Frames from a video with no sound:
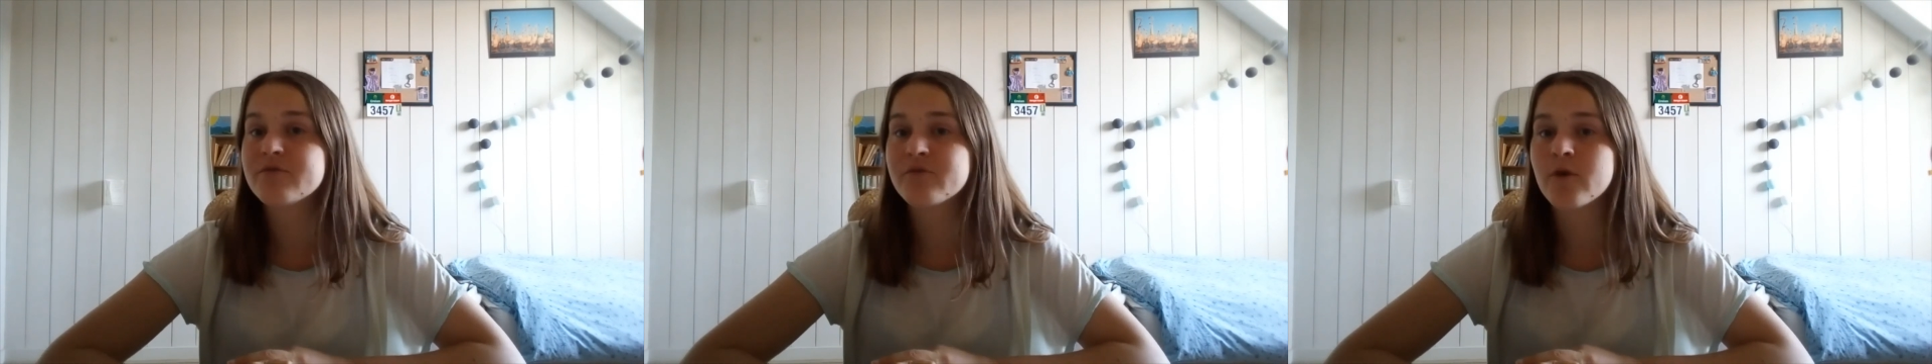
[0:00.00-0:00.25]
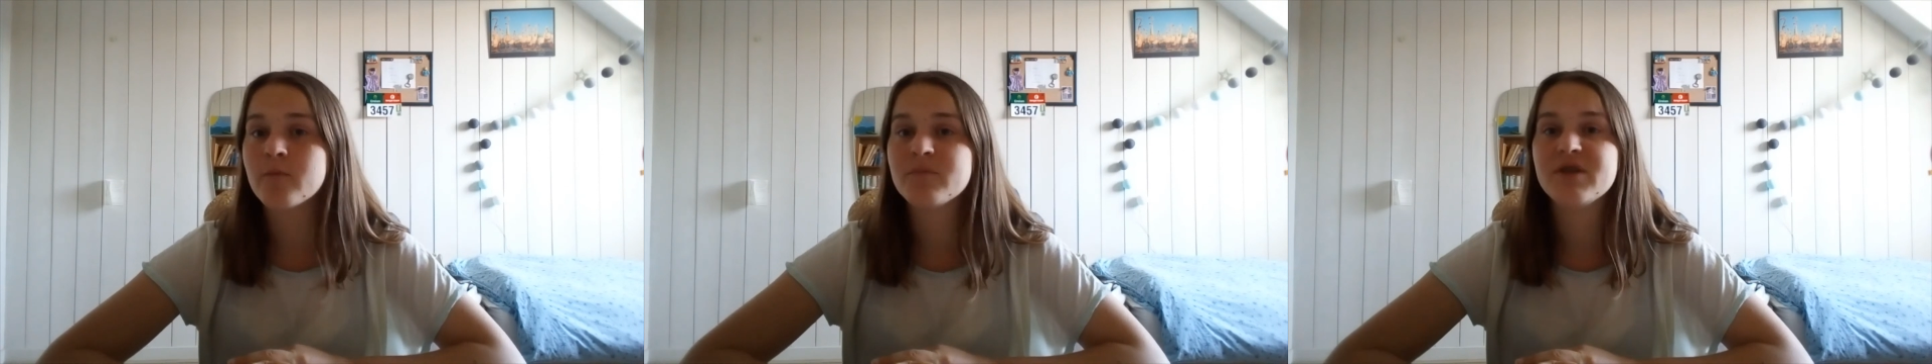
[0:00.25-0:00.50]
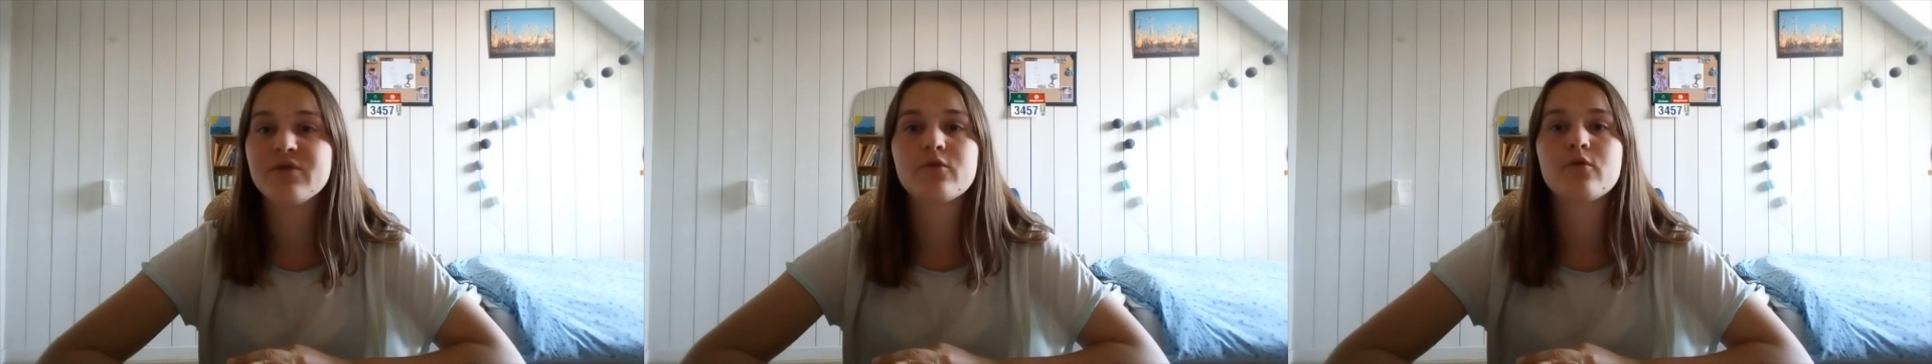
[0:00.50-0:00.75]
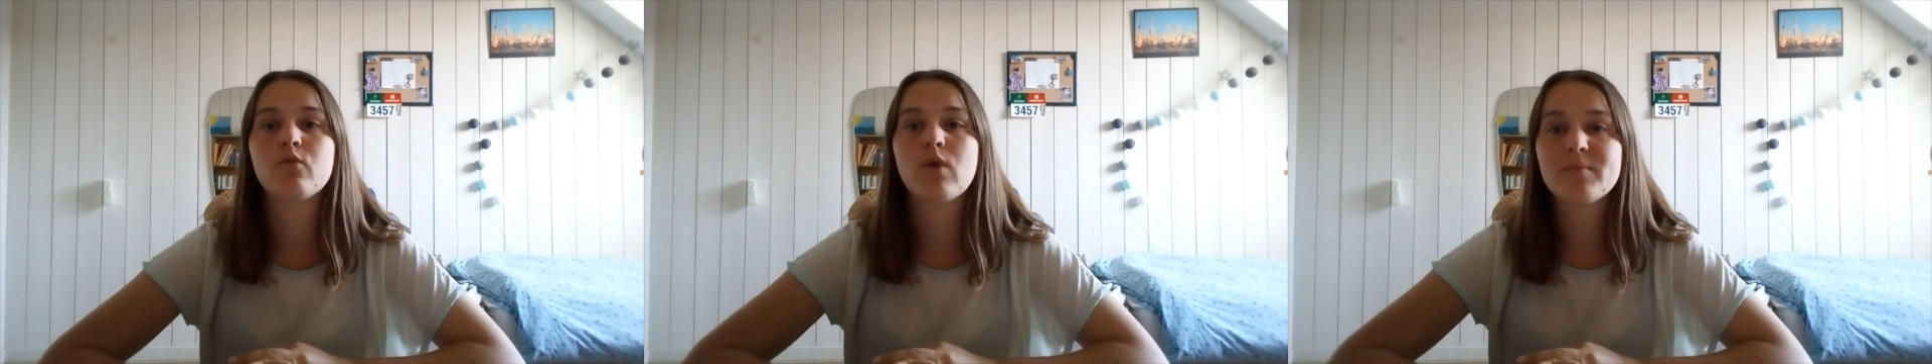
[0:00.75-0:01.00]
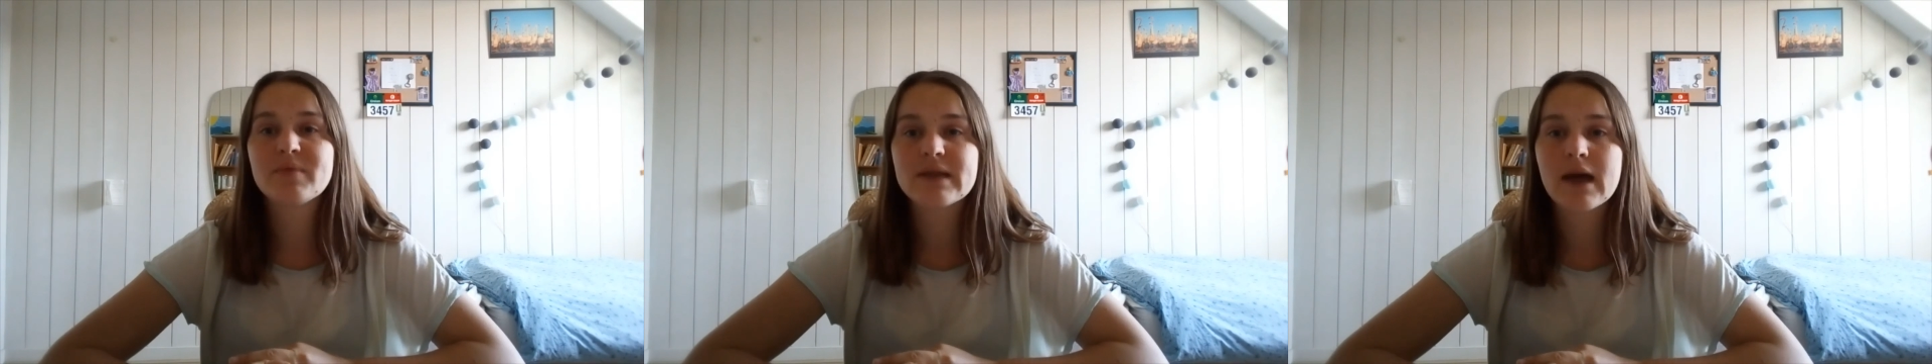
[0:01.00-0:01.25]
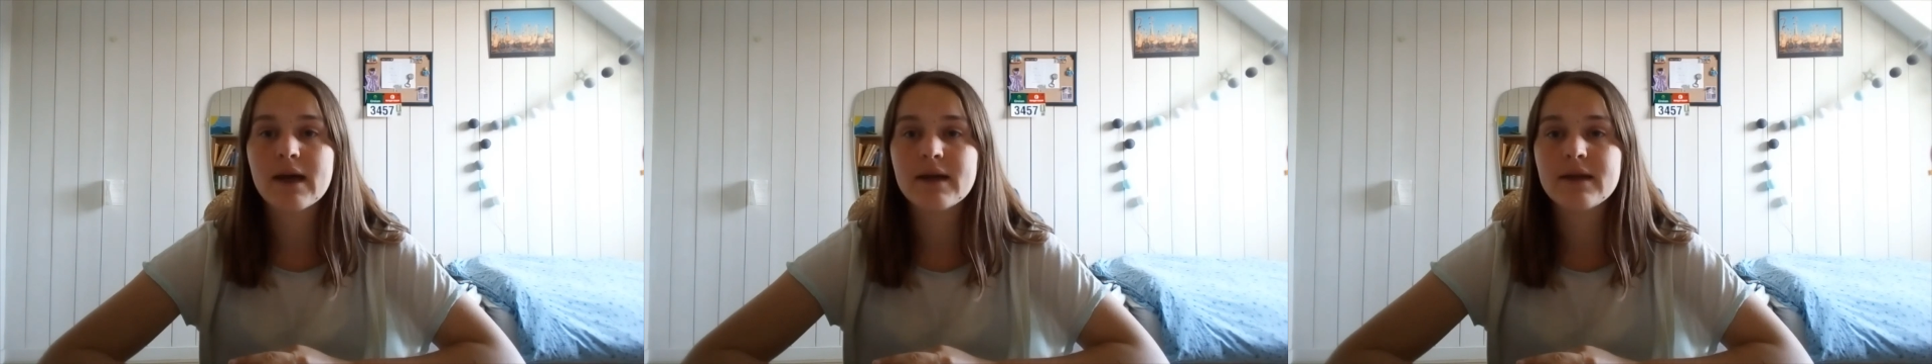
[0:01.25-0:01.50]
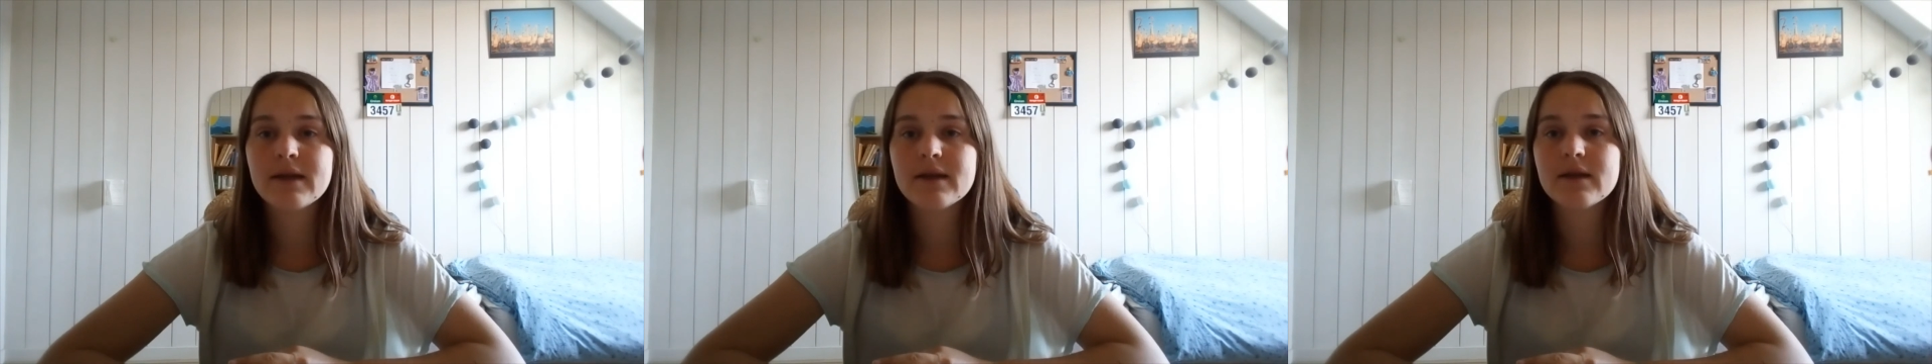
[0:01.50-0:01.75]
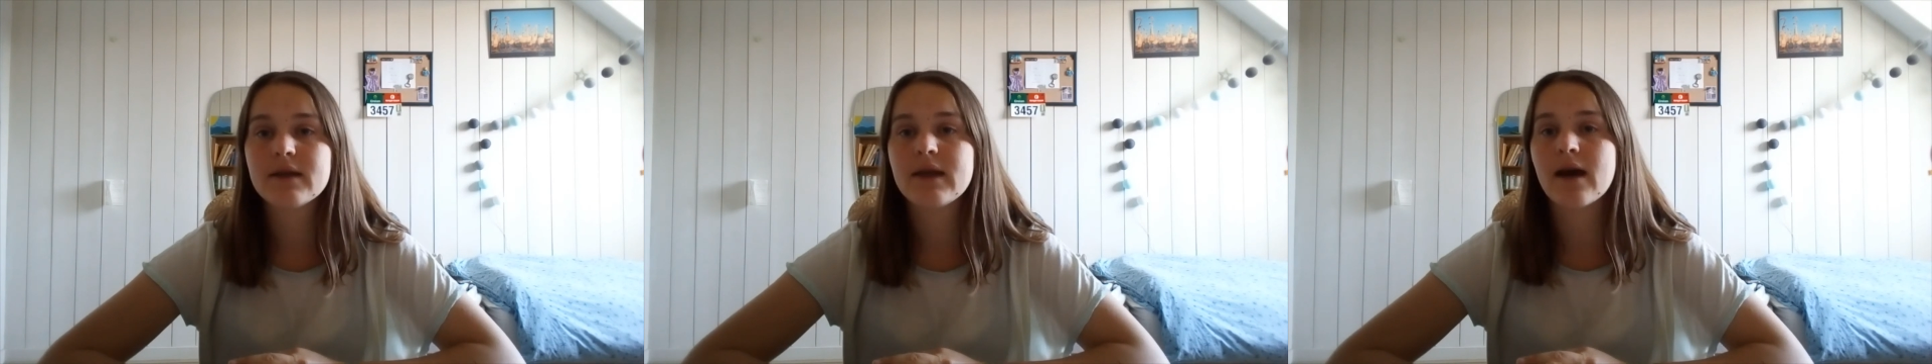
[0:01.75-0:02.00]
from different websites.
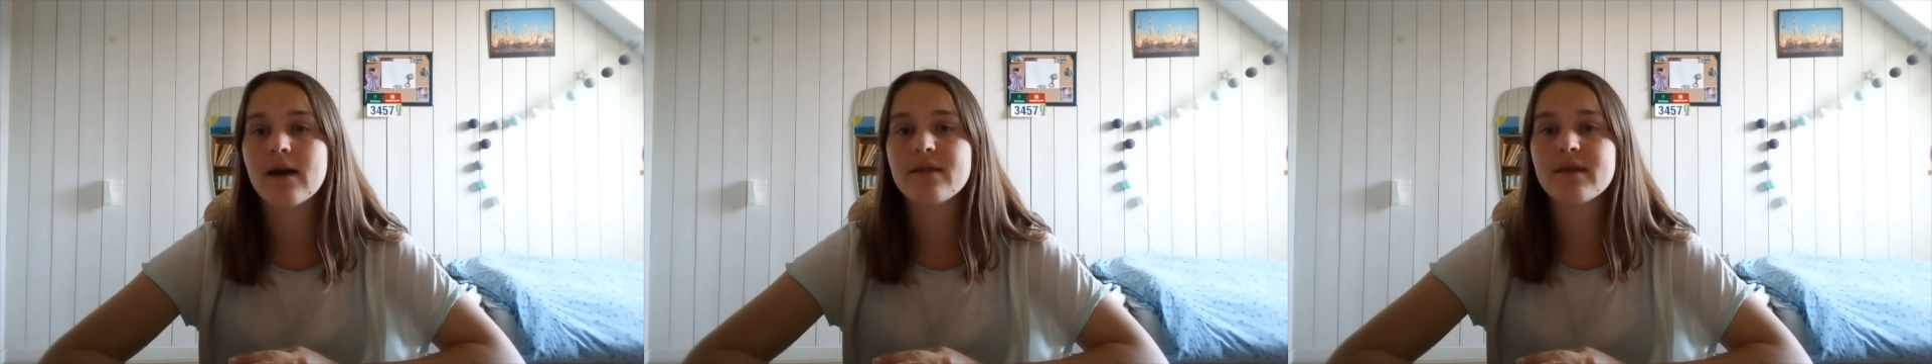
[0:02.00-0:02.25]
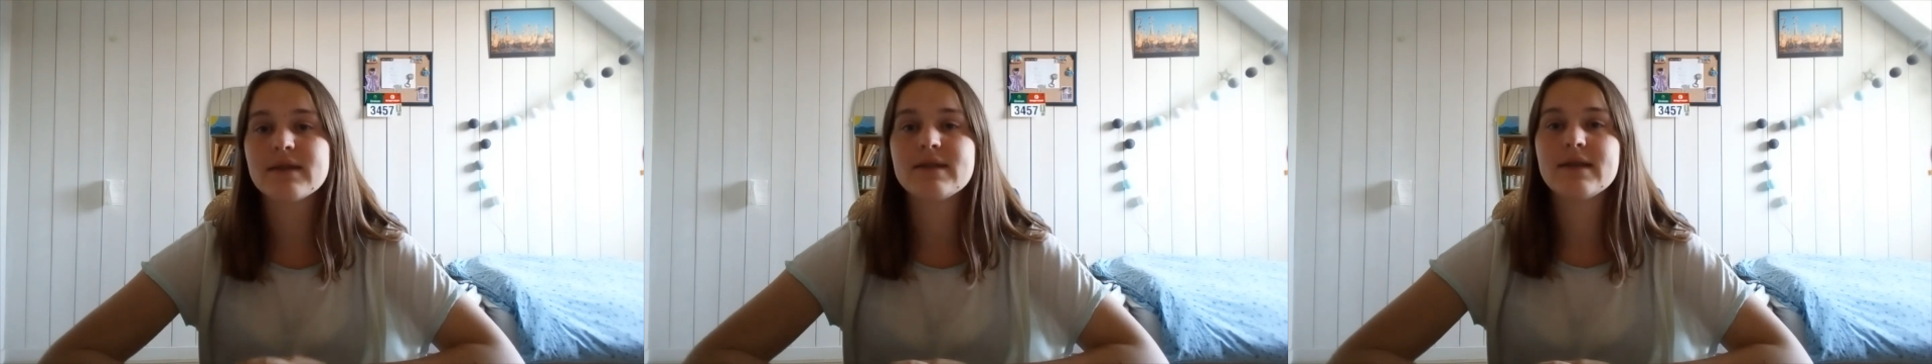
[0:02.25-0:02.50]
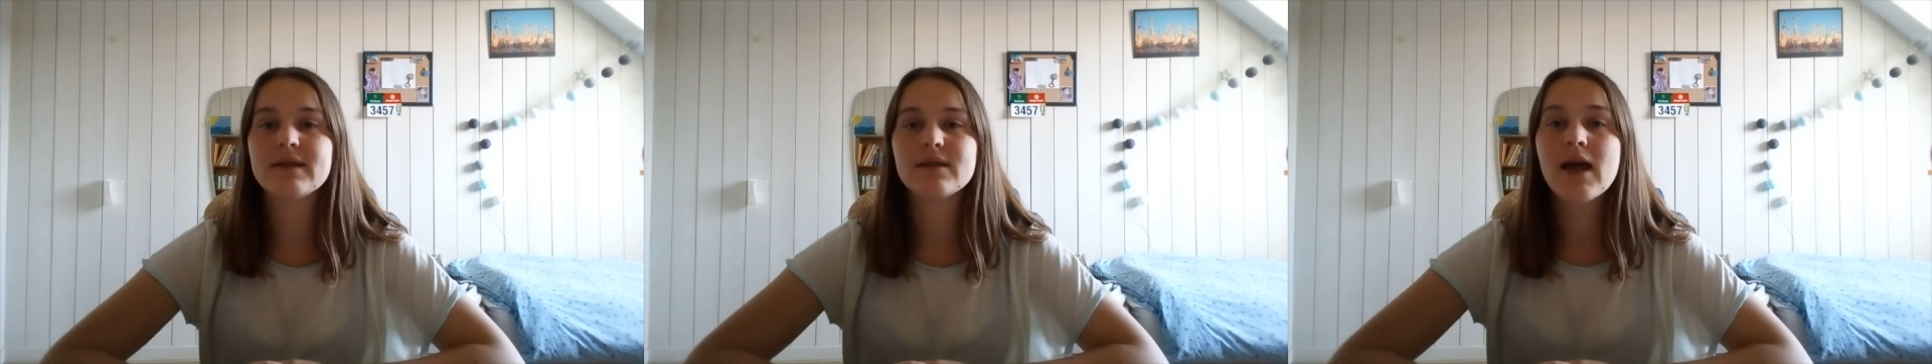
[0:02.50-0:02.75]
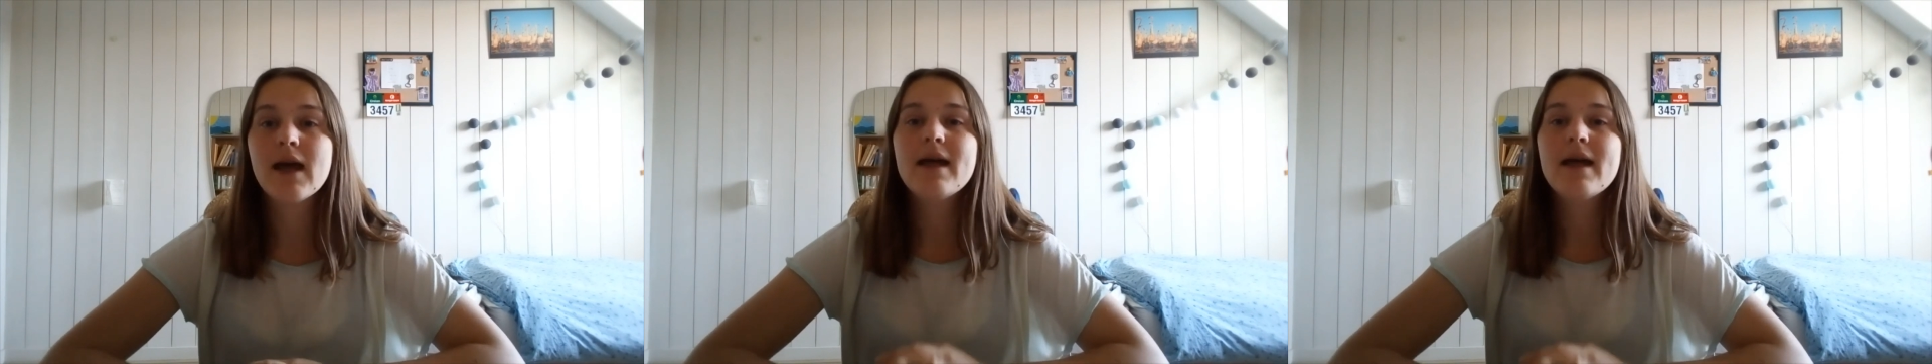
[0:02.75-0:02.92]
Yeah, that's it.